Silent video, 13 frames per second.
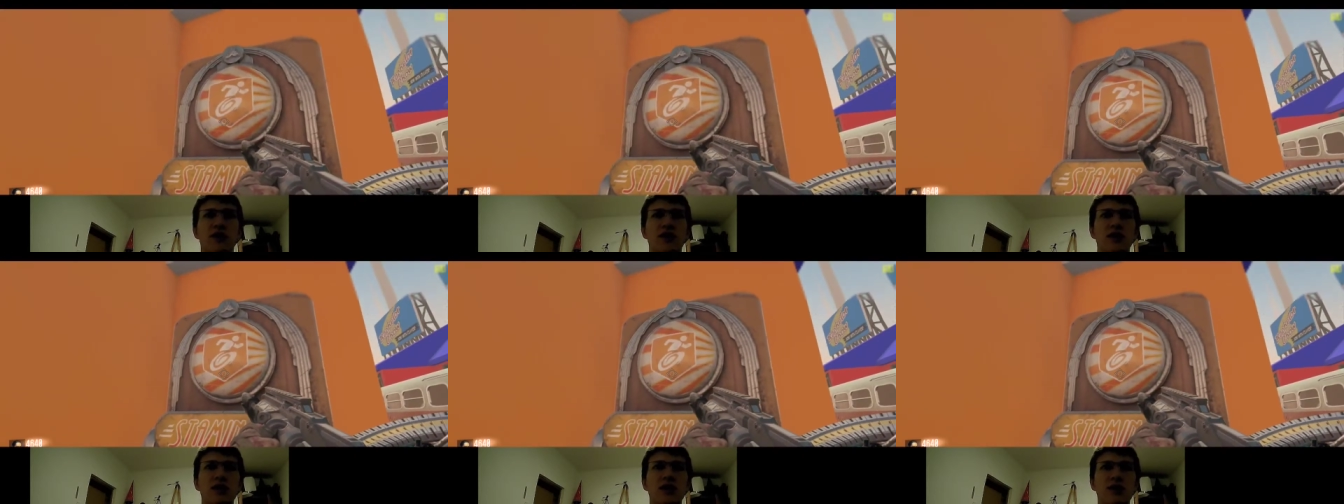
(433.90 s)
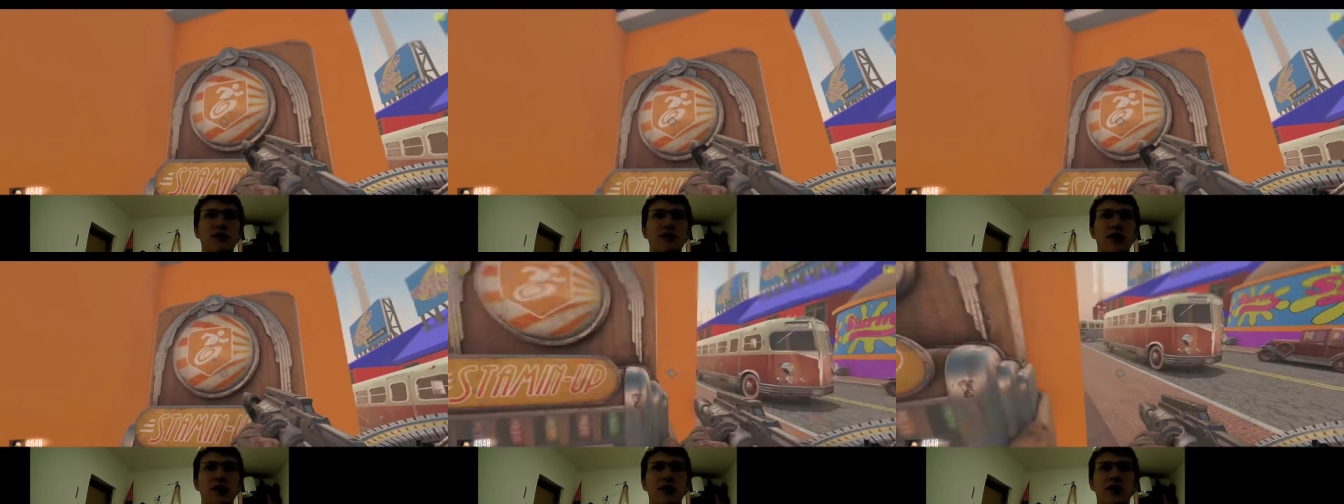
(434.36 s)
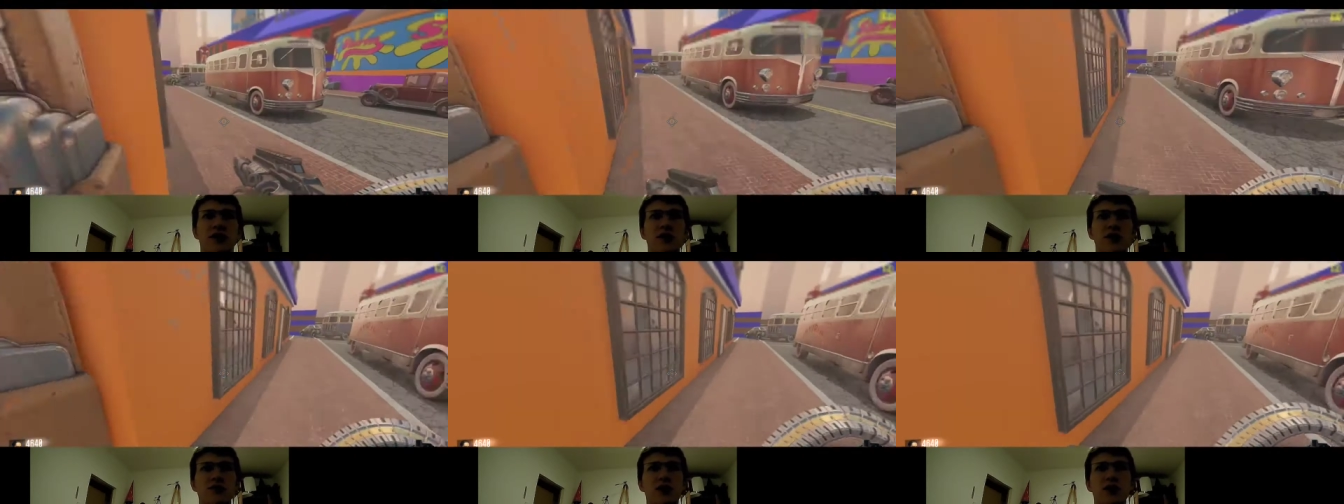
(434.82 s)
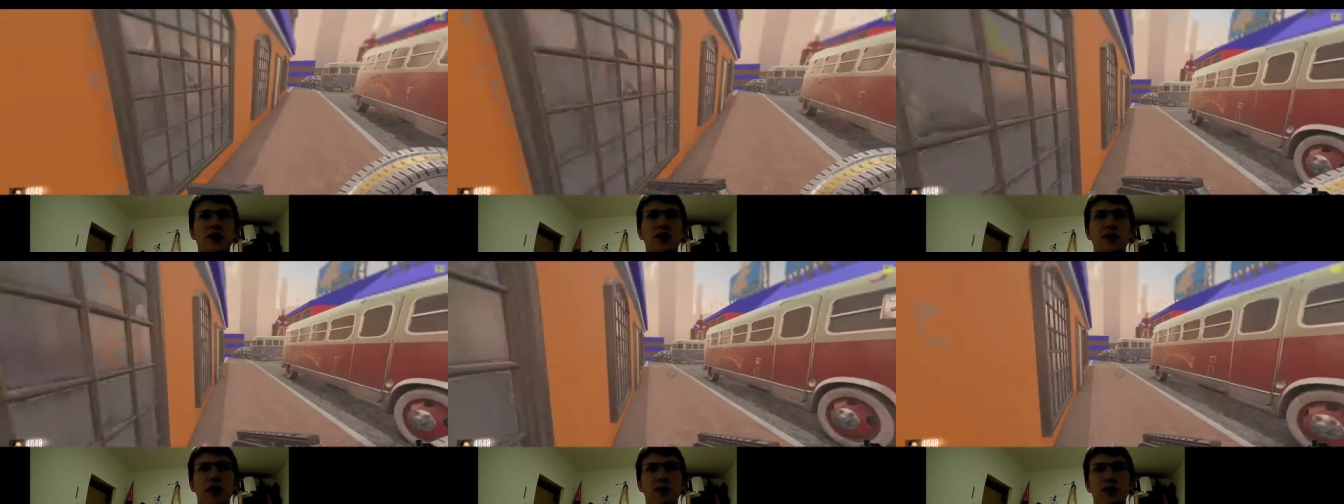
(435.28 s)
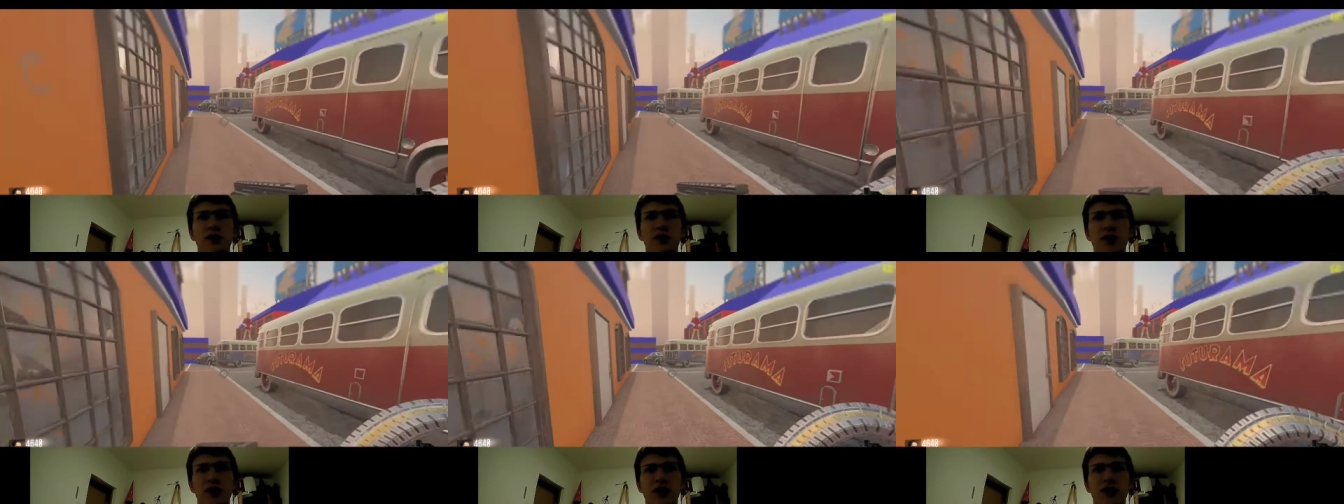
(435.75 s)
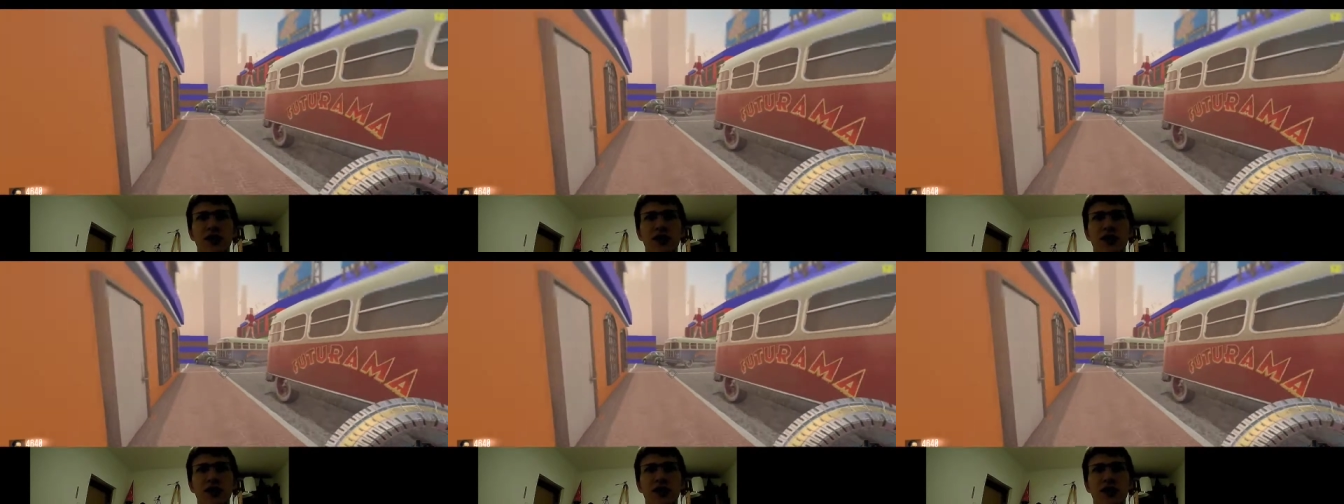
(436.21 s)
it, it's it's apparently steam up, and it's